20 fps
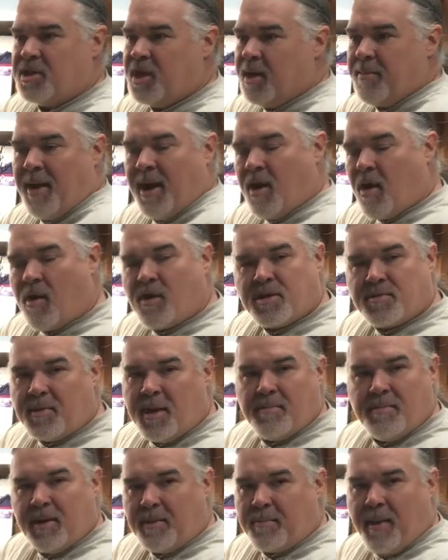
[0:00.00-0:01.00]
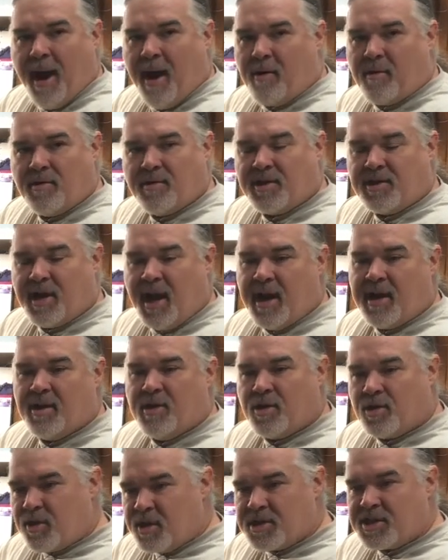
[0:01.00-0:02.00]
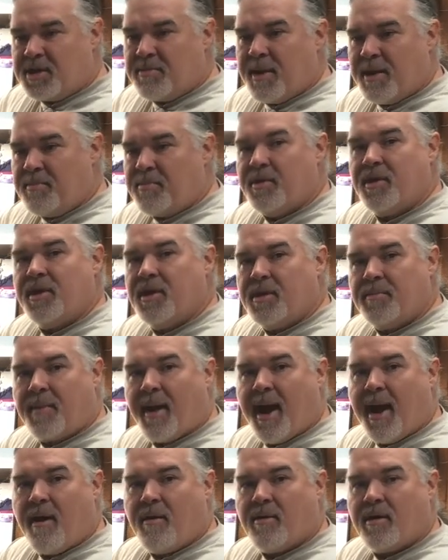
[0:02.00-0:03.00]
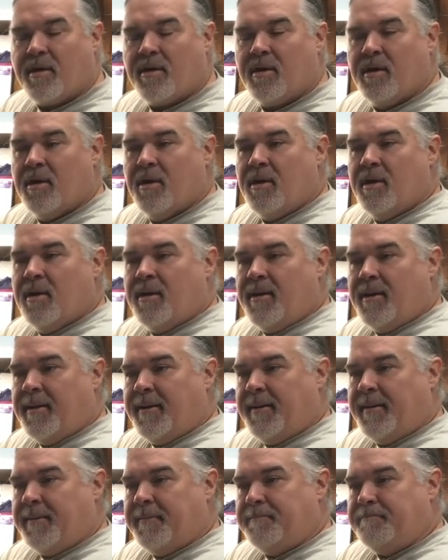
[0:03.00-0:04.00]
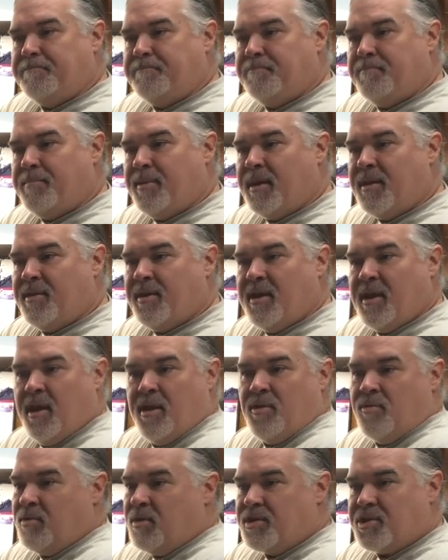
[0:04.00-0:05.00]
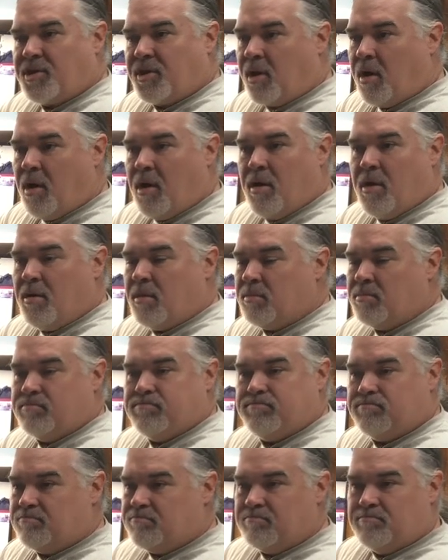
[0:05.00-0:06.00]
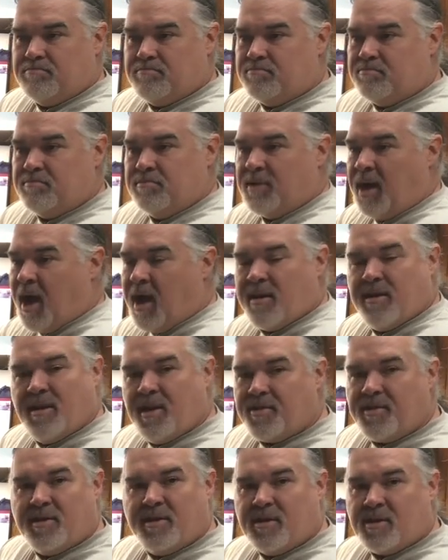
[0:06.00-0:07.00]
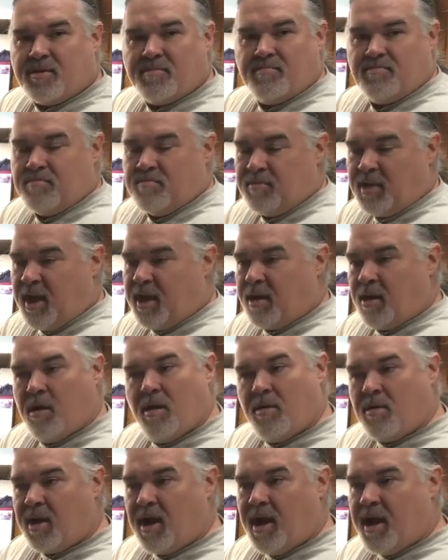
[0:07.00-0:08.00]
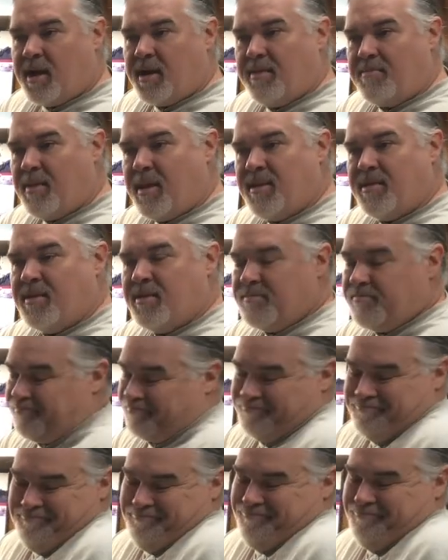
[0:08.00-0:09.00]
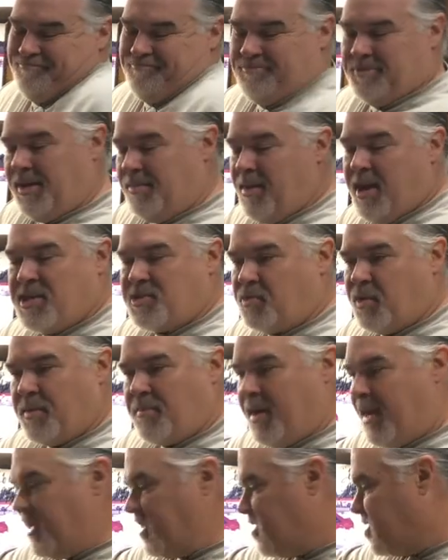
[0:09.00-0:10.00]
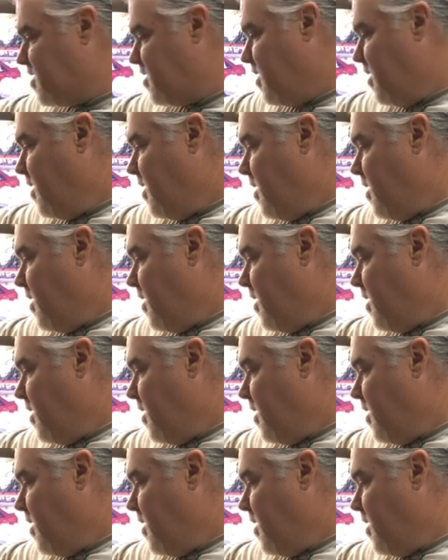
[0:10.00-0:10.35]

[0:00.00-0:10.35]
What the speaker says: None of my cars make big power on the dyno. Krusty made pretty good power, but the other ones are all nothing to like, oh God, it makes what it makes.